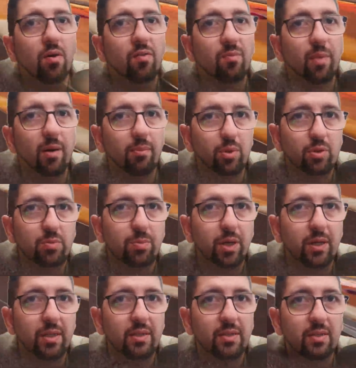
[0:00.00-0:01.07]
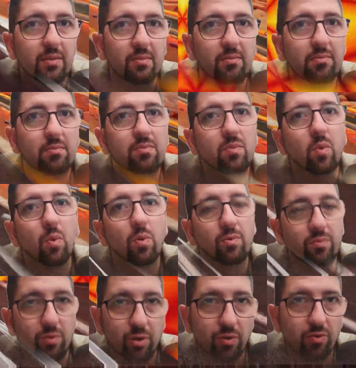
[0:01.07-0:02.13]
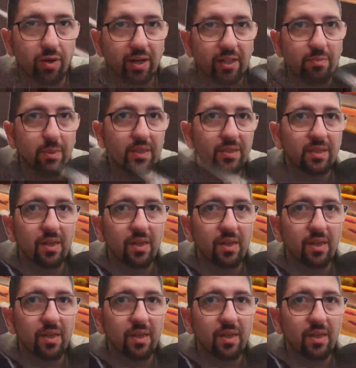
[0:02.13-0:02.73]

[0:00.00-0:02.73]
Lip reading: of my boost button or correct